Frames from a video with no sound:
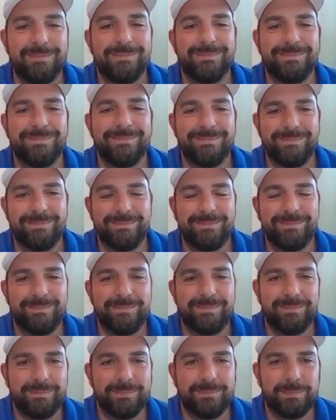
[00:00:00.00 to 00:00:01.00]

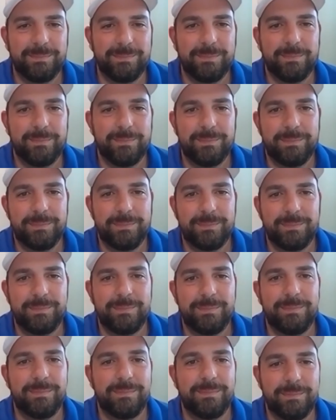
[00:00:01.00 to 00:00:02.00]

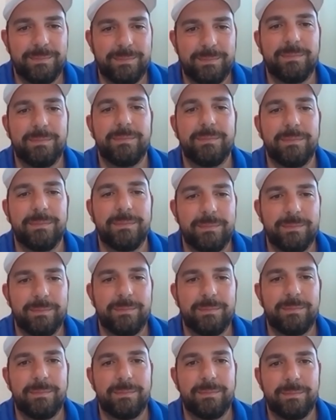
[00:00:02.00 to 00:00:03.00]

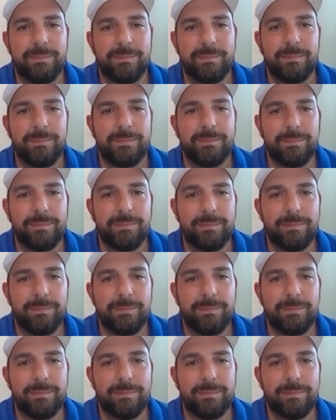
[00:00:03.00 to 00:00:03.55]
The person shown says nothing.